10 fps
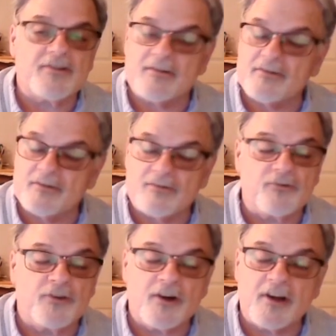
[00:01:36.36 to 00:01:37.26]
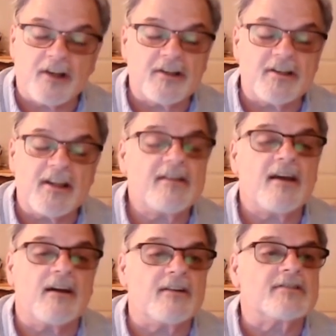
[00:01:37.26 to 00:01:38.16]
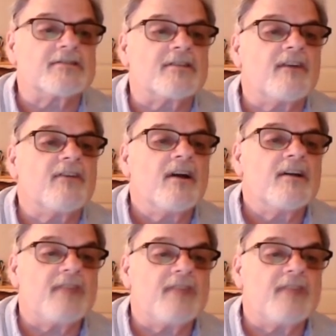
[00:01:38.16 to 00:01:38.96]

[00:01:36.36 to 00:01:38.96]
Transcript: in very good detail and stuff.